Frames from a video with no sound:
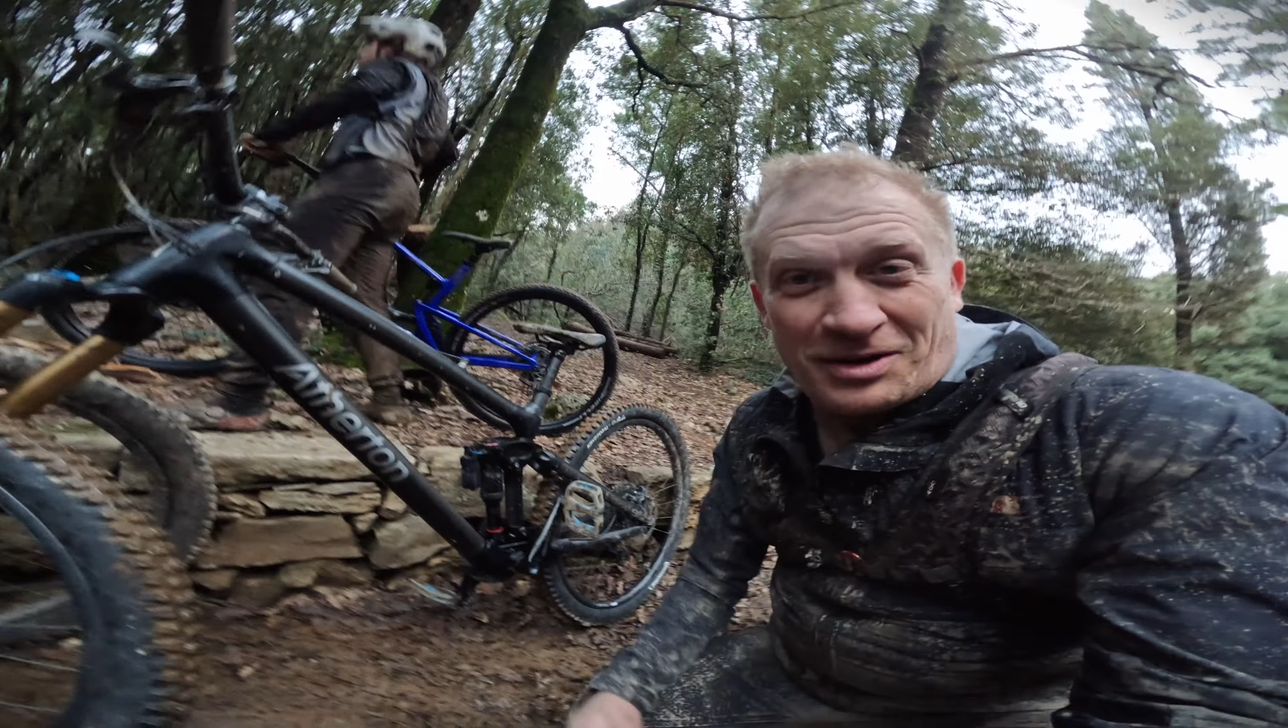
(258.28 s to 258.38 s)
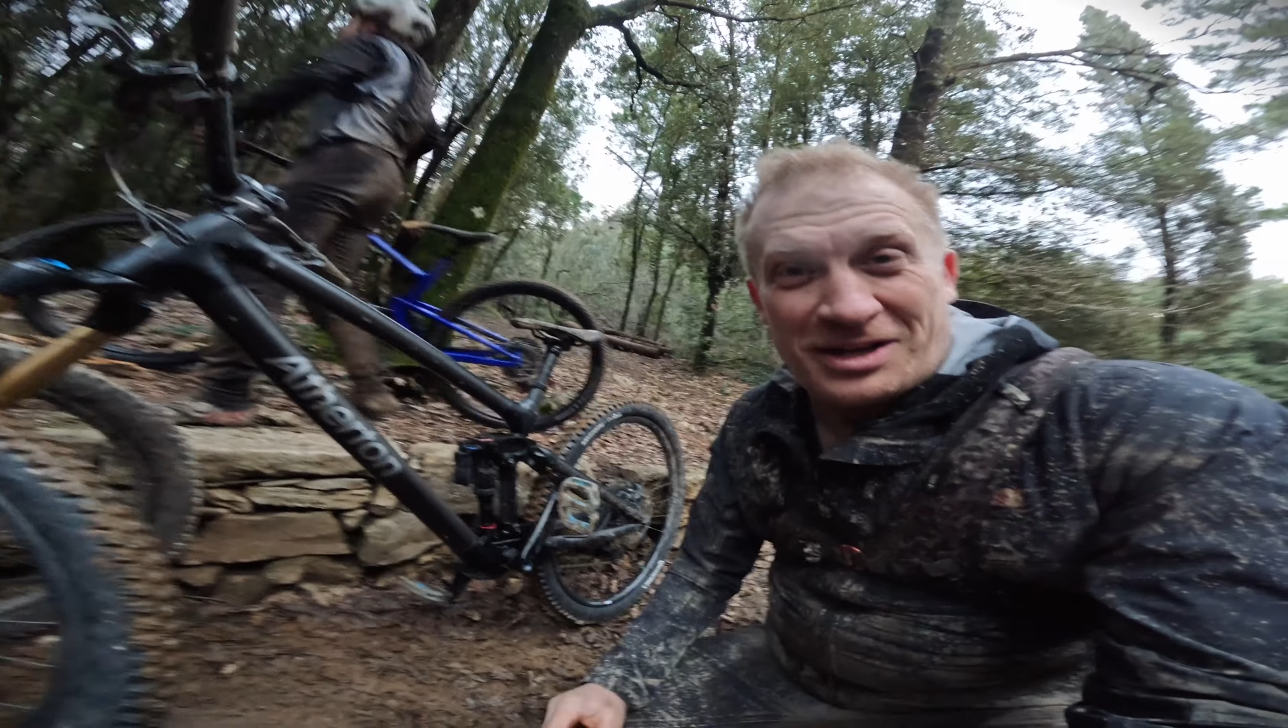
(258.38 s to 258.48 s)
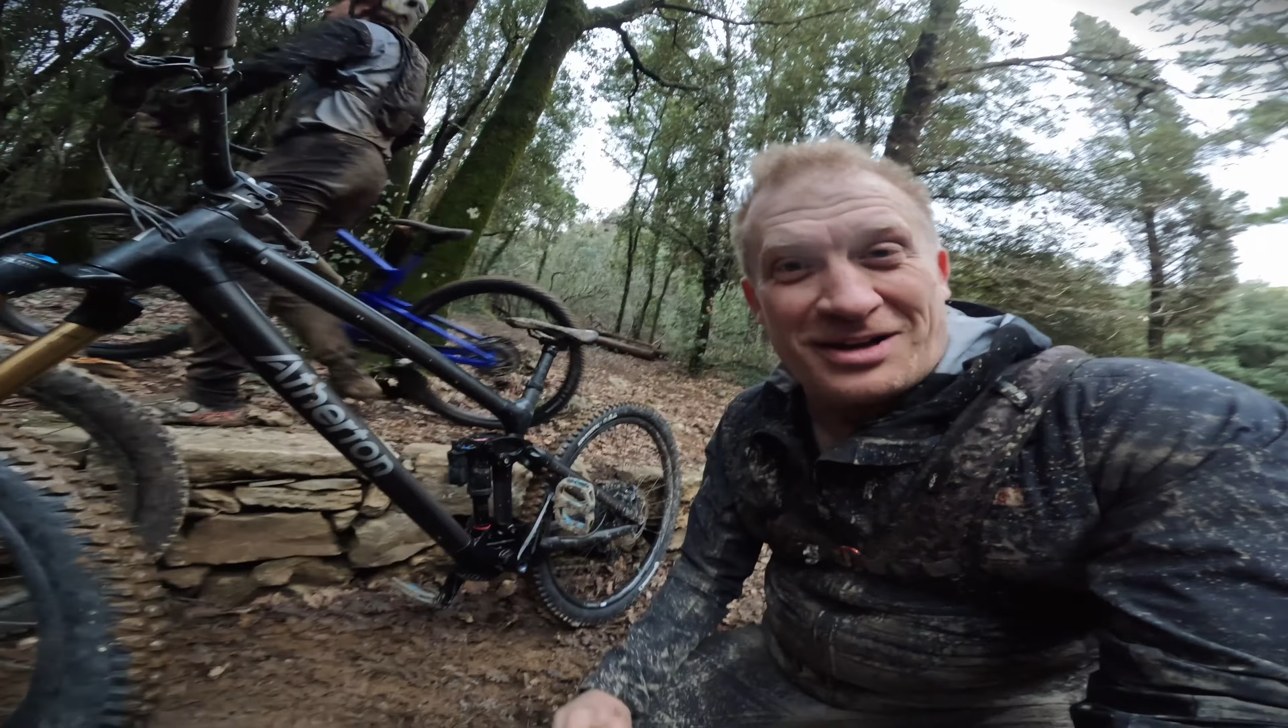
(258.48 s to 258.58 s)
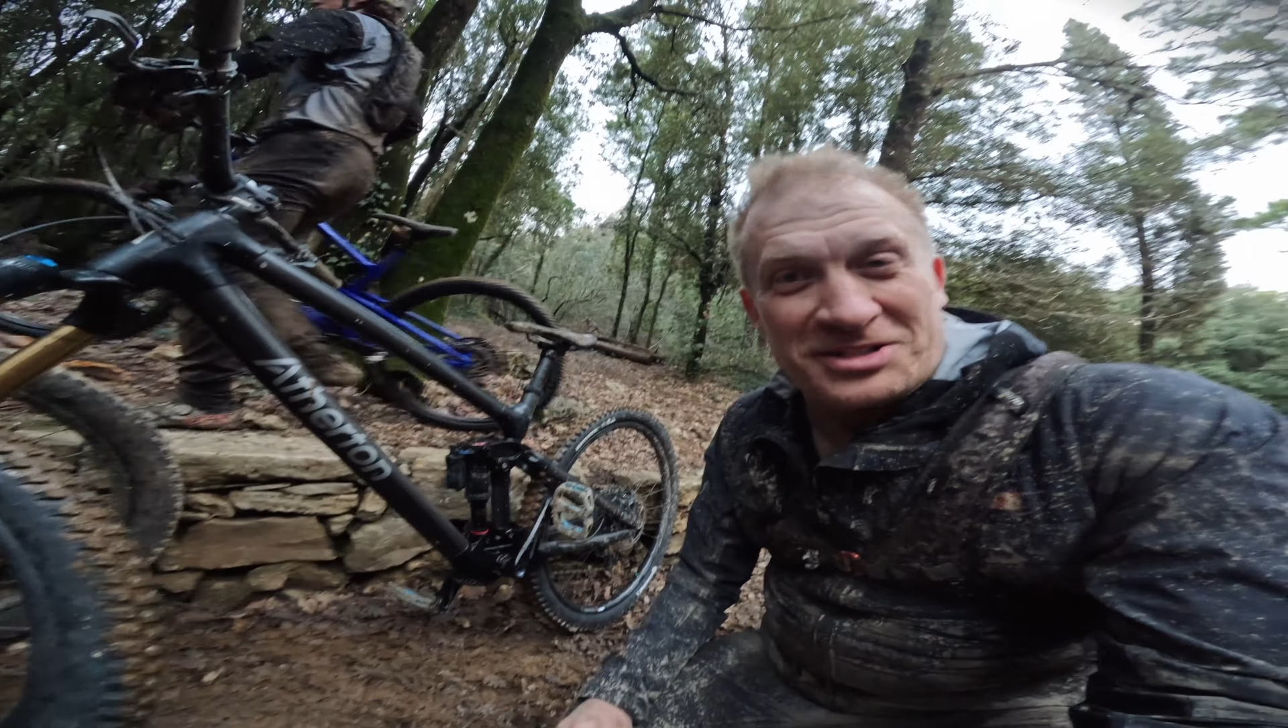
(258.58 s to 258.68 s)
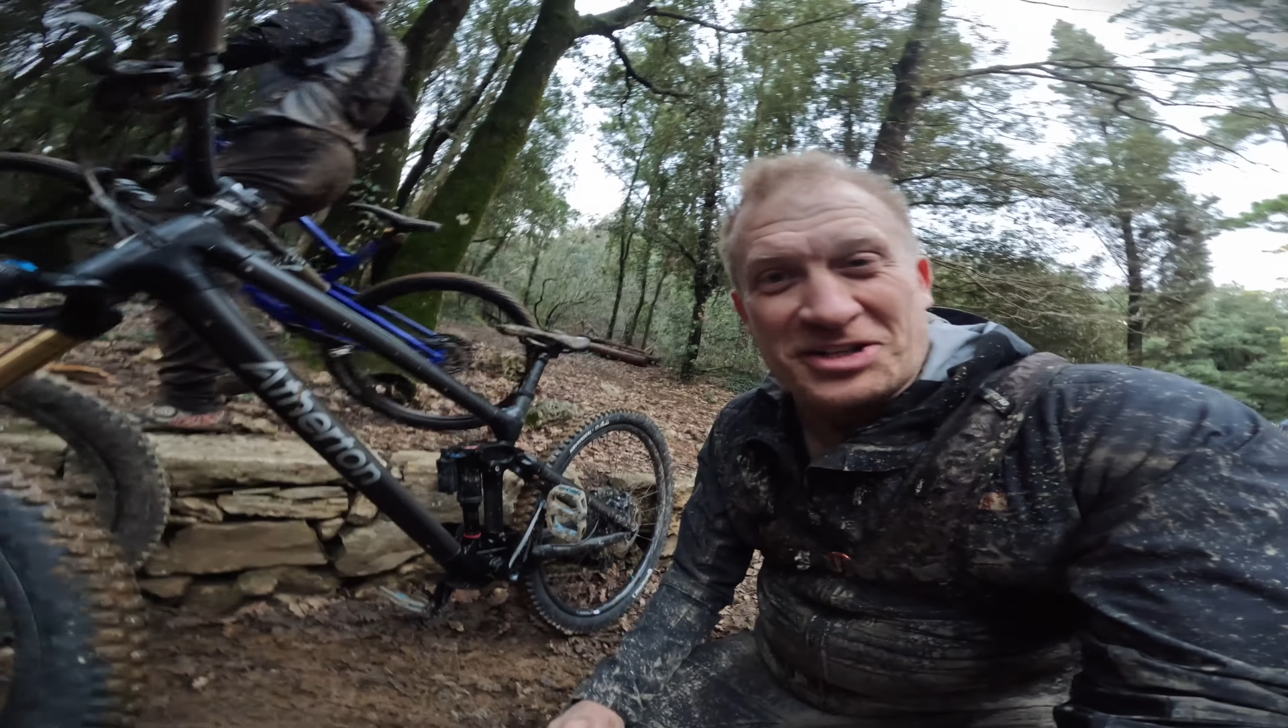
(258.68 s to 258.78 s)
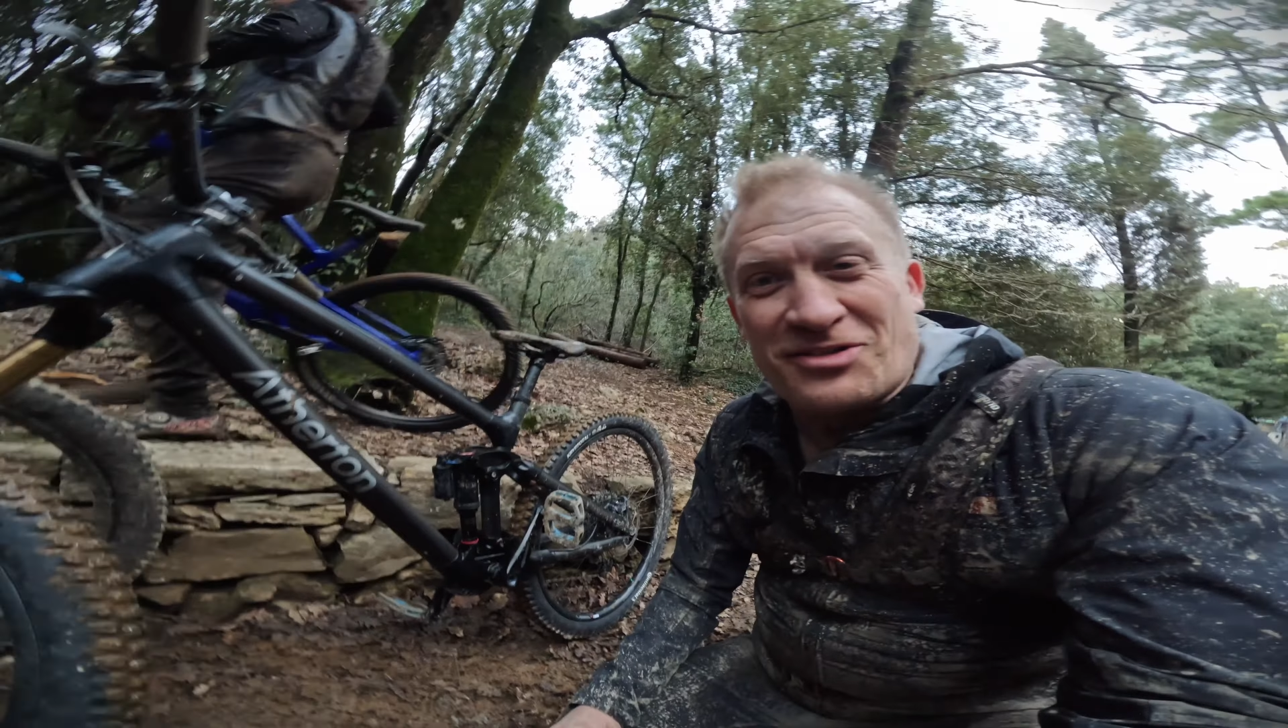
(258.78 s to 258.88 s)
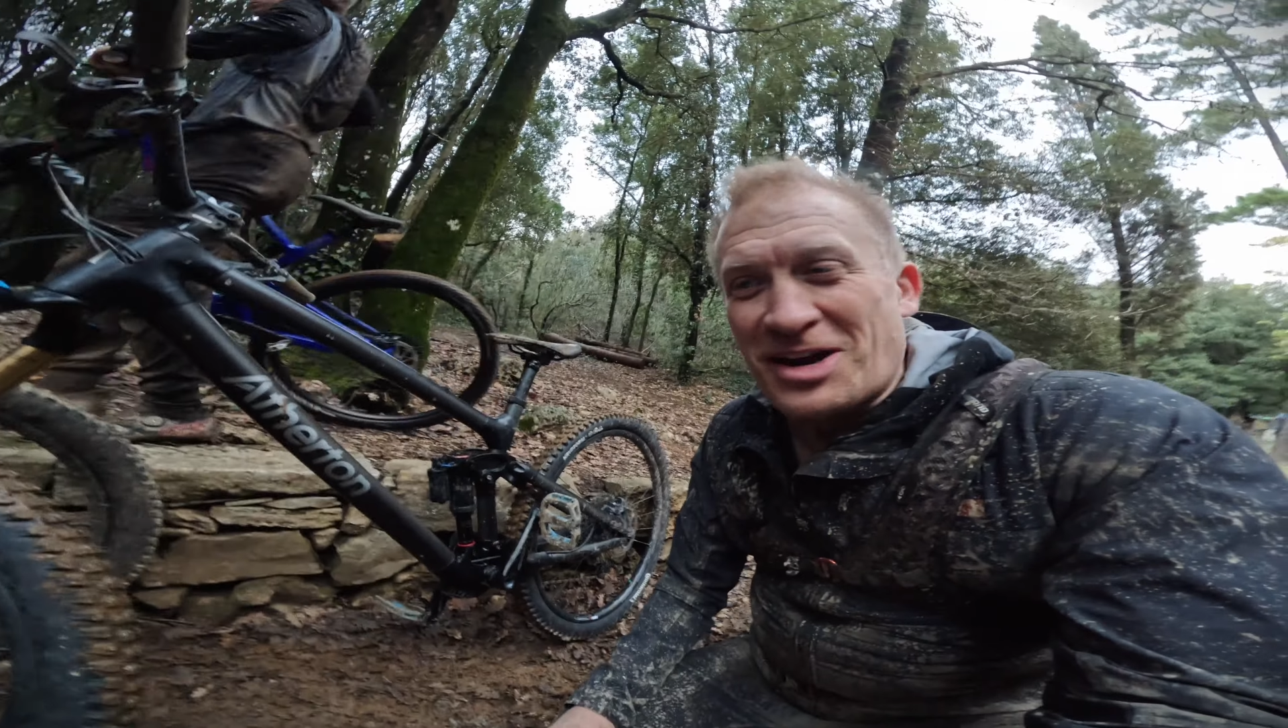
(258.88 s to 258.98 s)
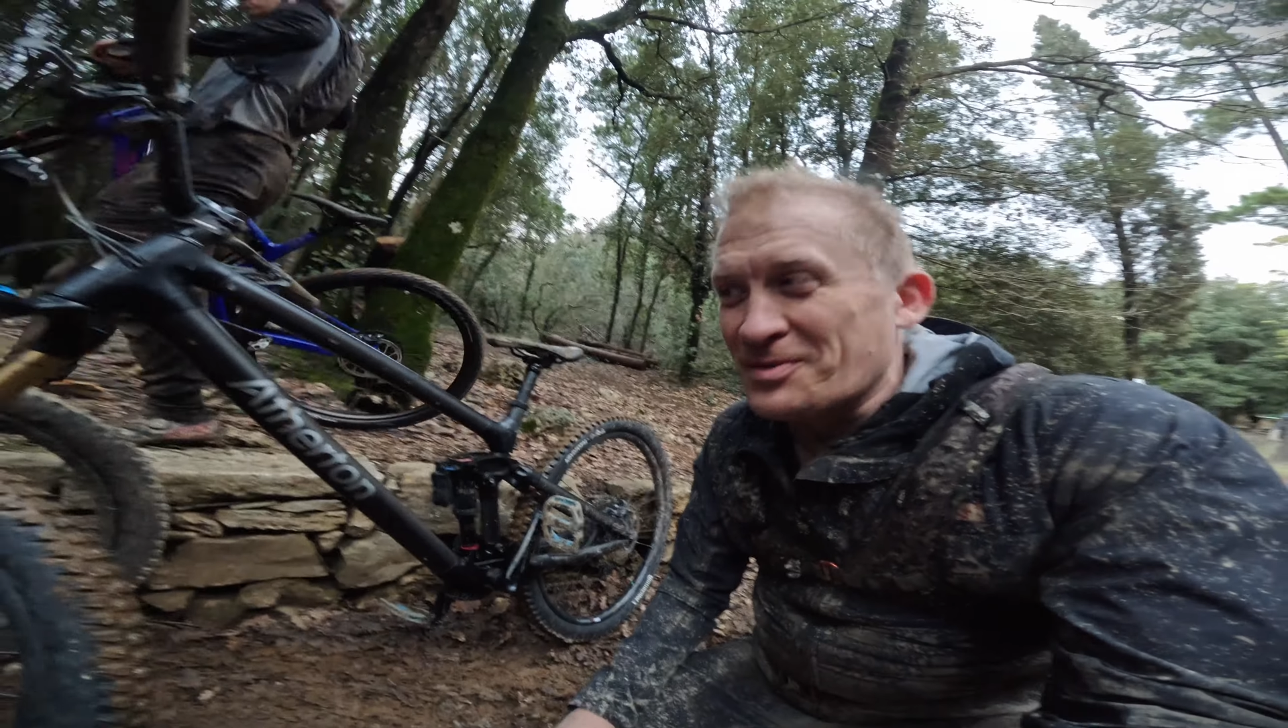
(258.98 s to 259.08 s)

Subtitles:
idea how it's going to ride.